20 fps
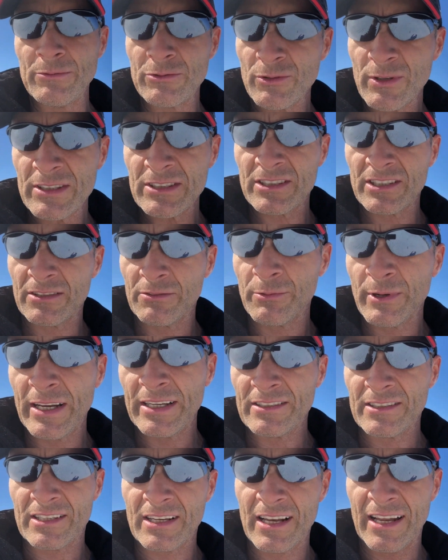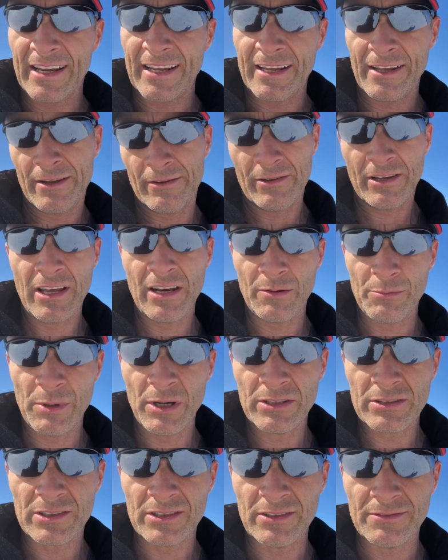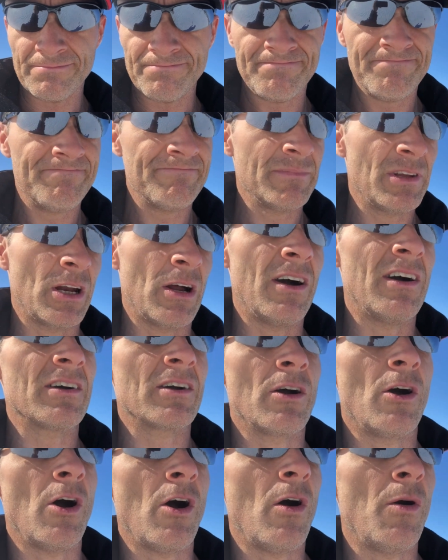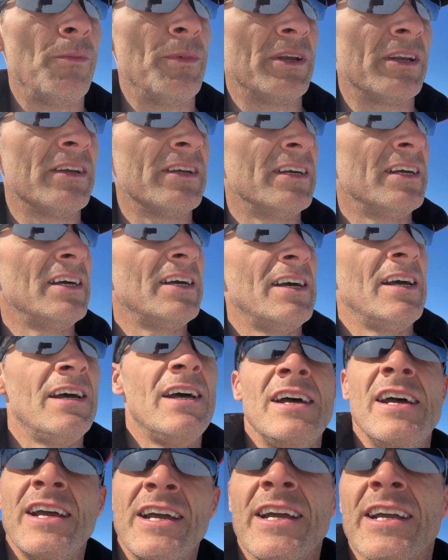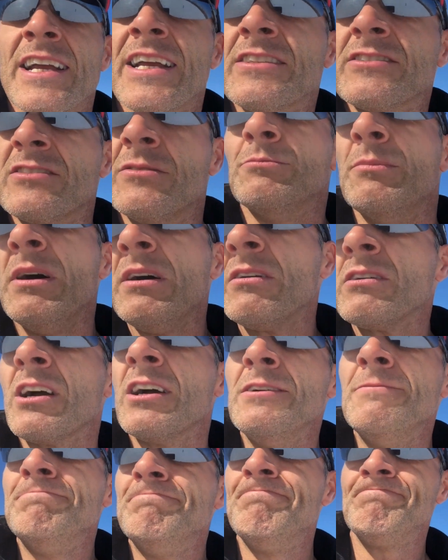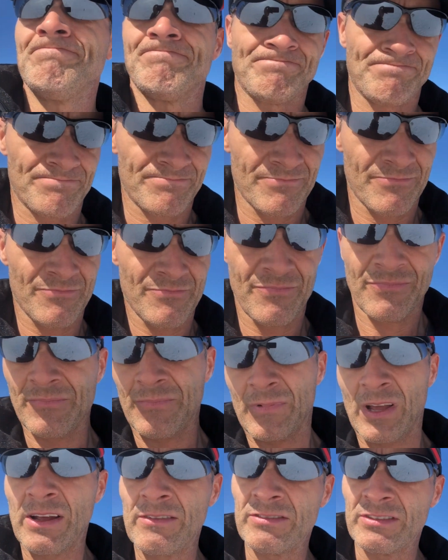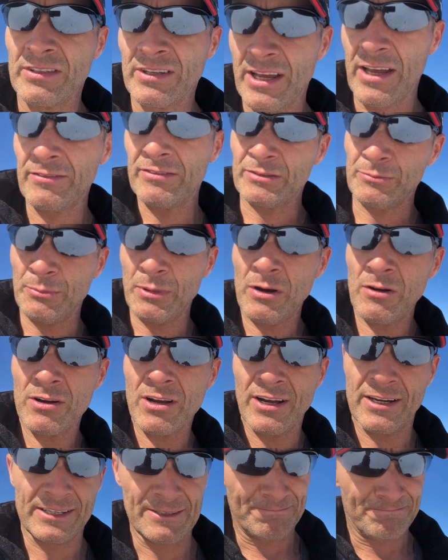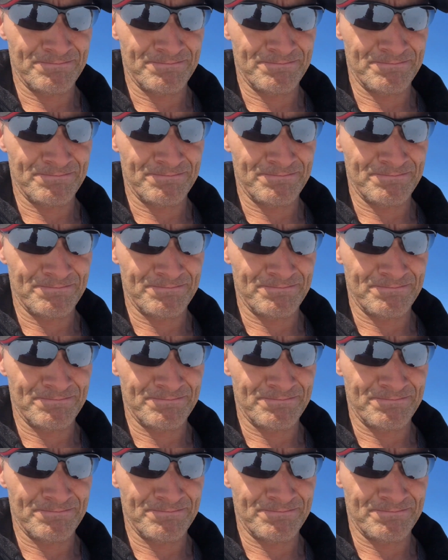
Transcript: Why don't you wait until I get a bunch, and, I'll go home and get some milk. Have some milk on it.